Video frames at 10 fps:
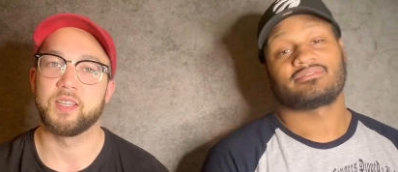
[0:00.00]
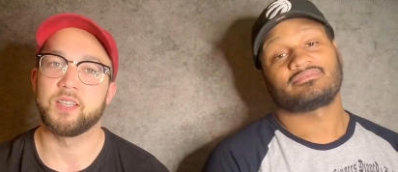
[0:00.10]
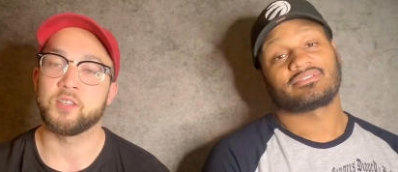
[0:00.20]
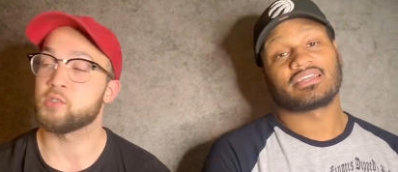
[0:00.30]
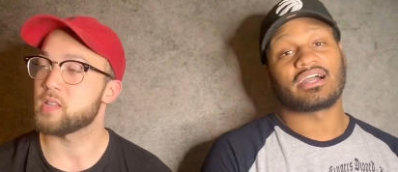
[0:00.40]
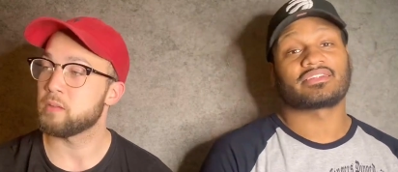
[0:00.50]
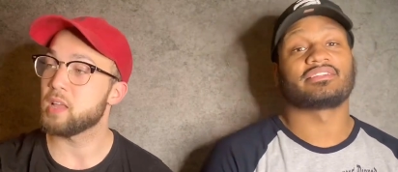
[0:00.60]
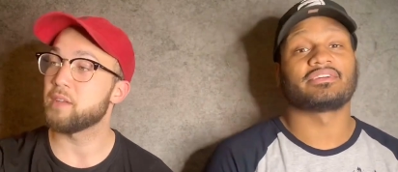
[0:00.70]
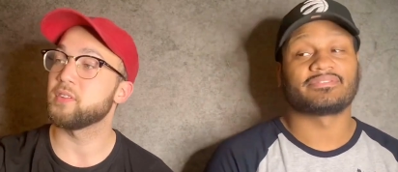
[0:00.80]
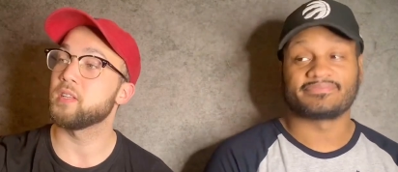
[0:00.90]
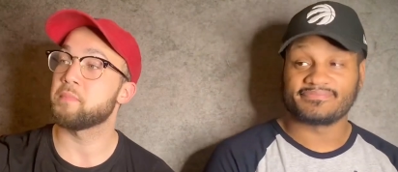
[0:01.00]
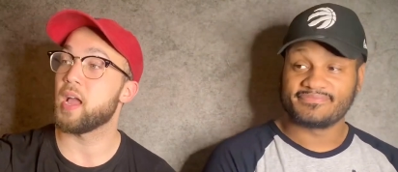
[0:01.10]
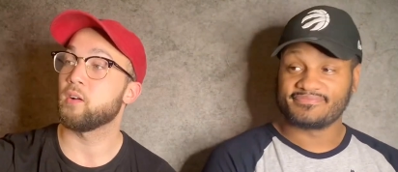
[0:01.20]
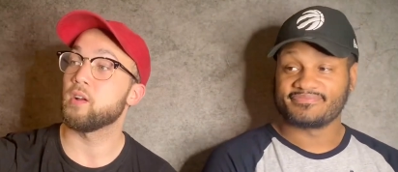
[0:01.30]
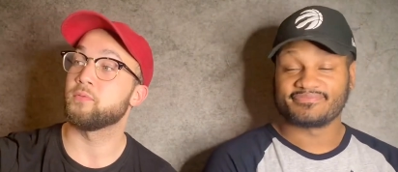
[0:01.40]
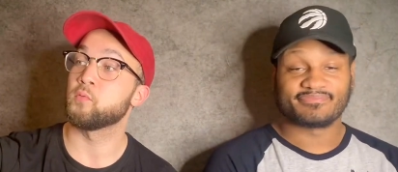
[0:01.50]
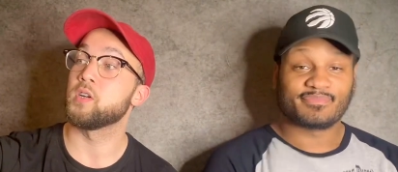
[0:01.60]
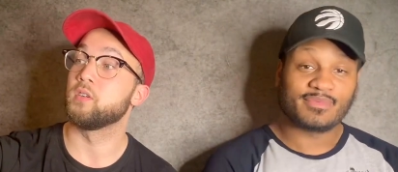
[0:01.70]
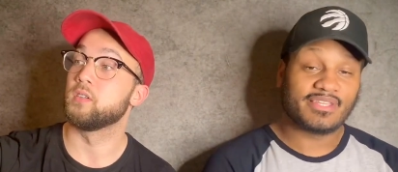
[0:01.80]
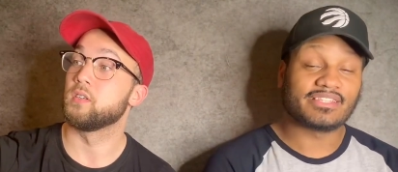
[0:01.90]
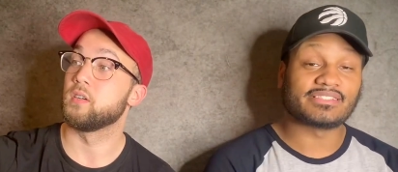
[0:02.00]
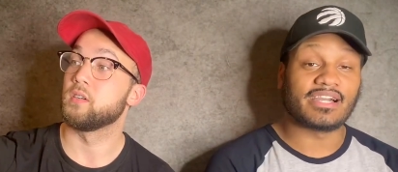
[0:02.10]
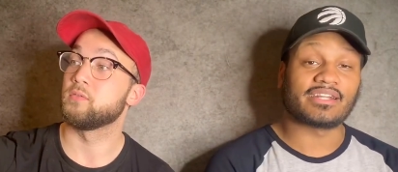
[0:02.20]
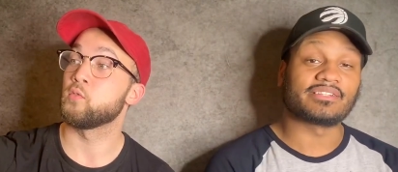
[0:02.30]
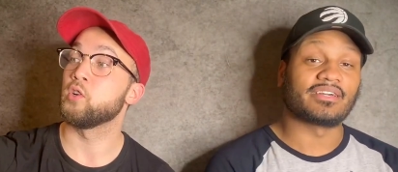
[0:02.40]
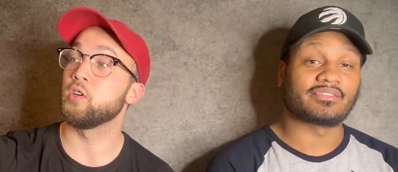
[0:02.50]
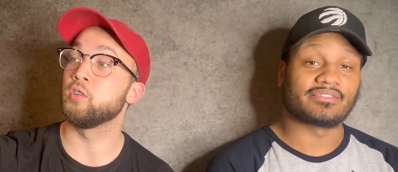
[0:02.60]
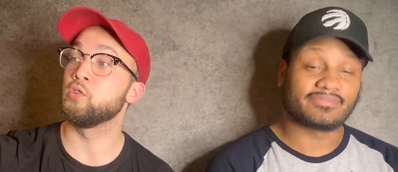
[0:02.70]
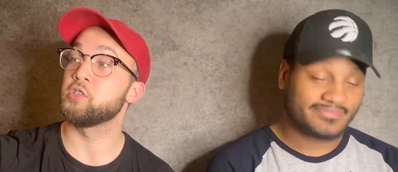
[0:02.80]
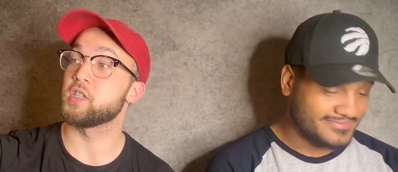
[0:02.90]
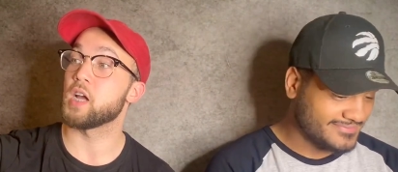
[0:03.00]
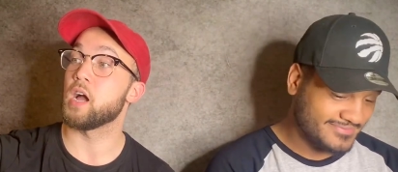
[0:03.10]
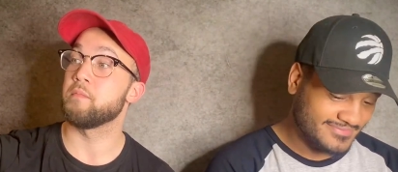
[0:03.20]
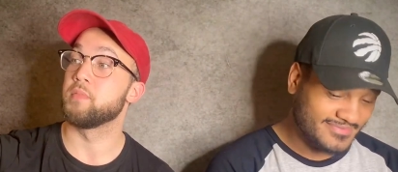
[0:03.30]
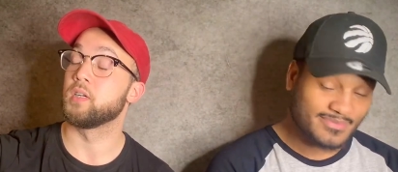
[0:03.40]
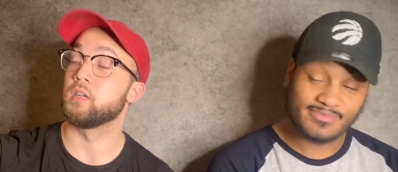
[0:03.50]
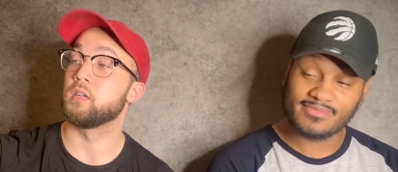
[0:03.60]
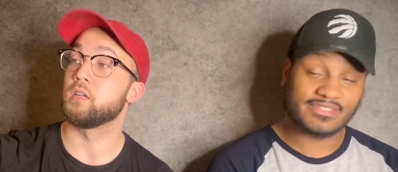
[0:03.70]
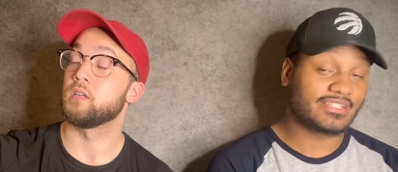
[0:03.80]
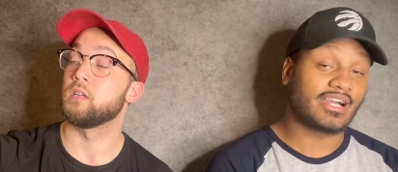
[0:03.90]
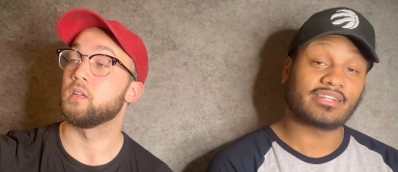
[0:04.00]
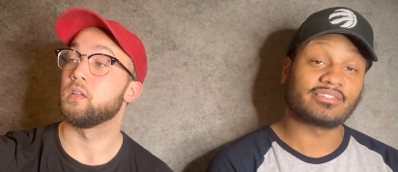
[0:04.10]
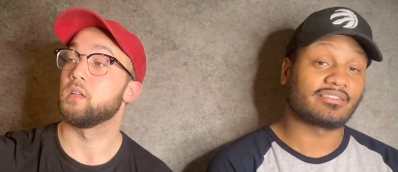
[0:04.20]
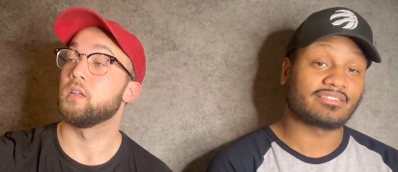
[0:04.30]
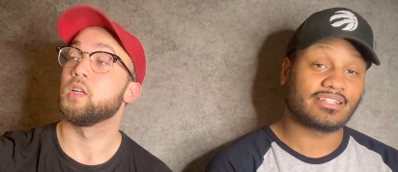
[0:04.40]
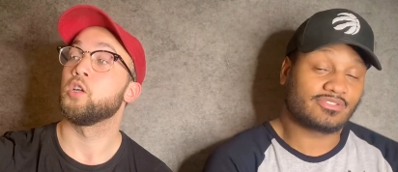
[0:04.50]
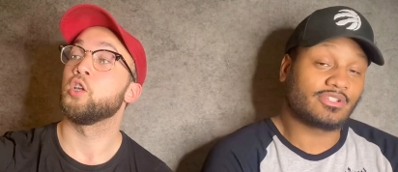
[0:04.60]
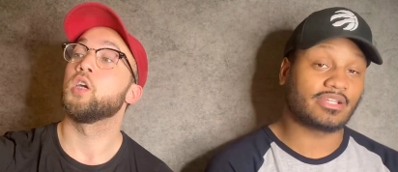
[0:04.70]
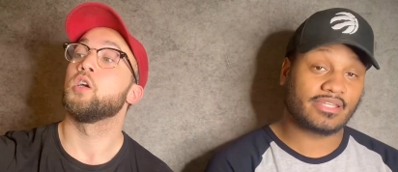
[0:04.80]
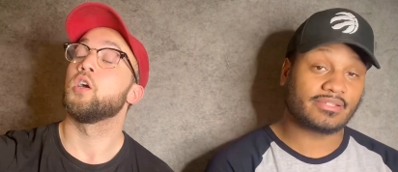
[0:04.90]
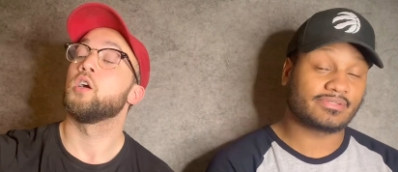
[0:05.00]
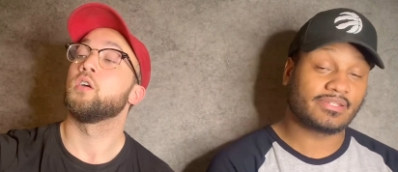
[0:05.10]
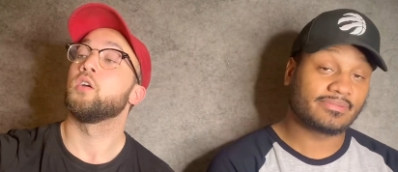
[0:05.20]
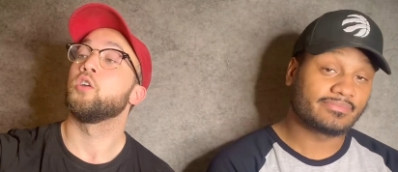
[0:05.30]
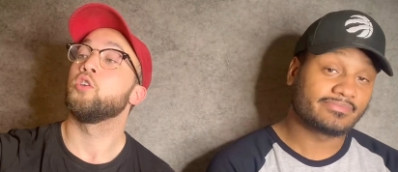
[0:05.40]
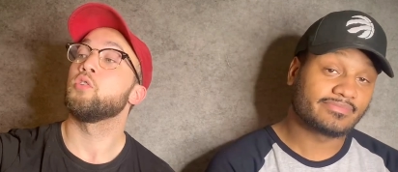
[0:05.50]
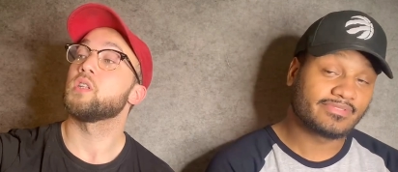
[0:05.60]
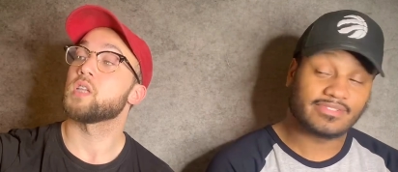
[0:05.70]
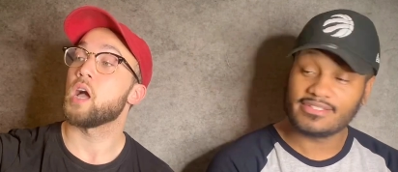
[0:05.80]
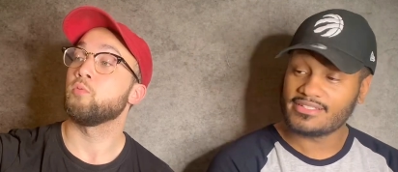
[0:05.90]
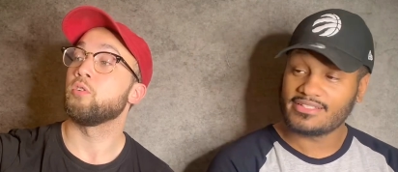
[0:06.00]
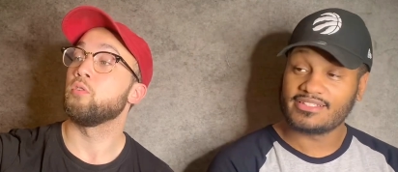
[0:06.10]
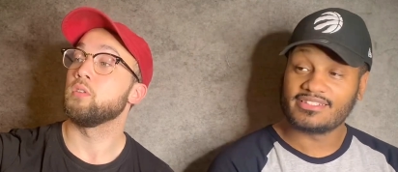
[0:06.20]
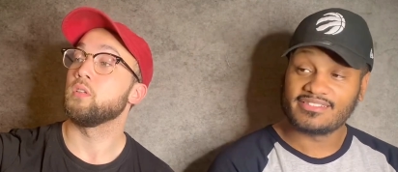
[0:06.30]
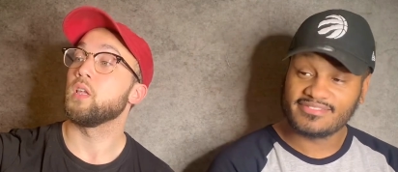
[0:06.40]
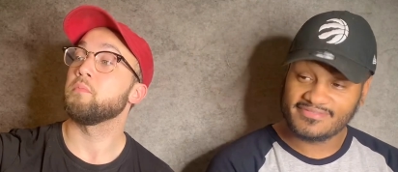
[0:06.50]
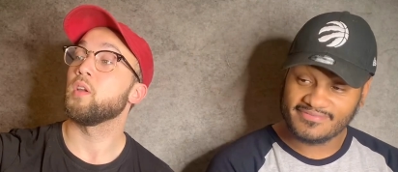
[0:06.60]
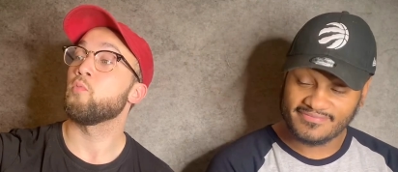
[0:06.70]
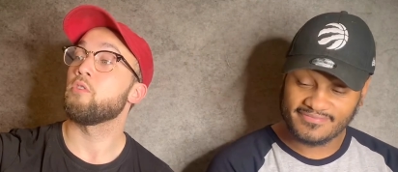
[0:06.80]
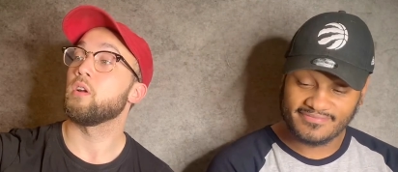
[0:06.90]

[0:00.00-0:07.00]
Speaker 1: Yo, stop laughing in the background, for real. It's God
Speaker 2: For real, you're going to lose your job. It's God enough, and that's all I can say.
Speaker 1: You the towel holder. Give me a water.